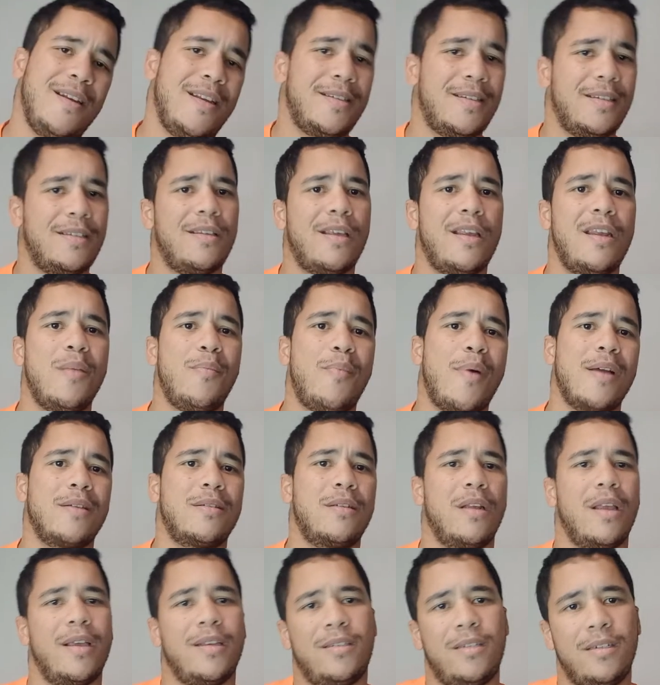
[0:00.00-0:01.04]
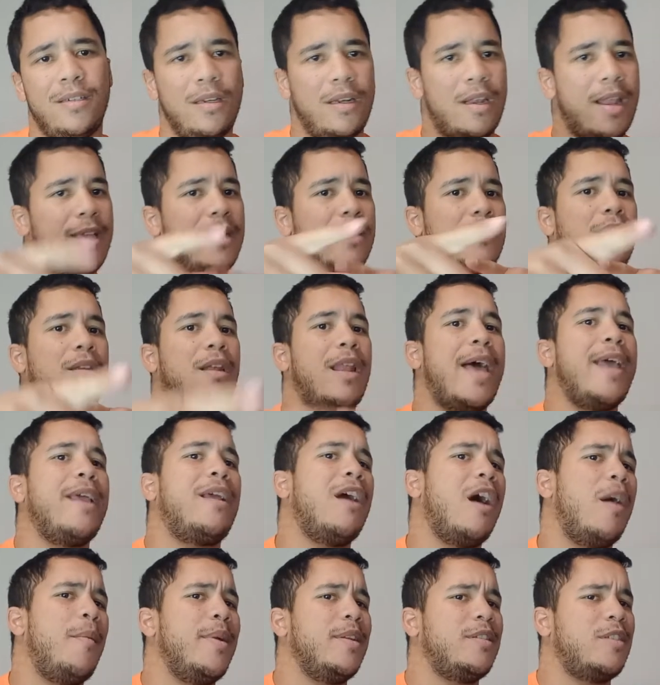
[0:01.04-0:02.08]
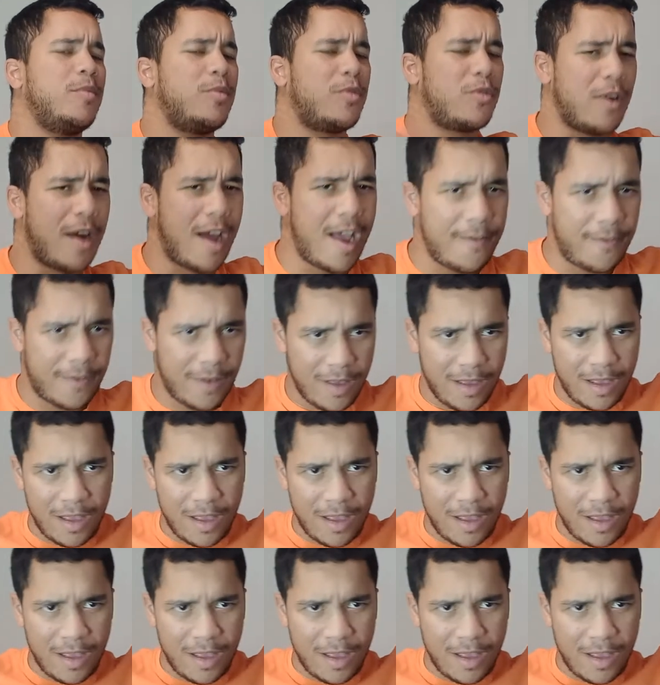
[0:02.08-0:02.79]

This is In The Box Selection. Like, comment, and subscribe.